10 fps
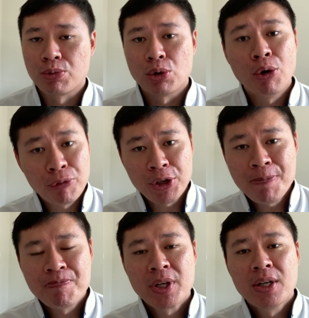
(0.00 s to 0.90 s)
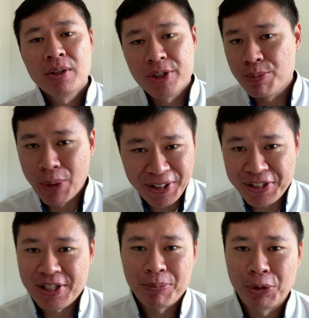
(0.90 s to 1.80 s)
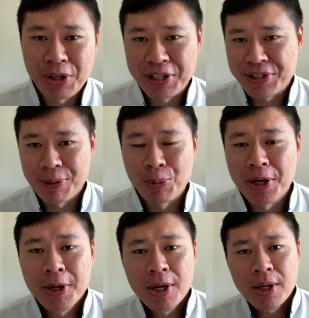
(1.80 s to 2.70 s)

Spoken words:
So hopefully, this brightens up your day in some way.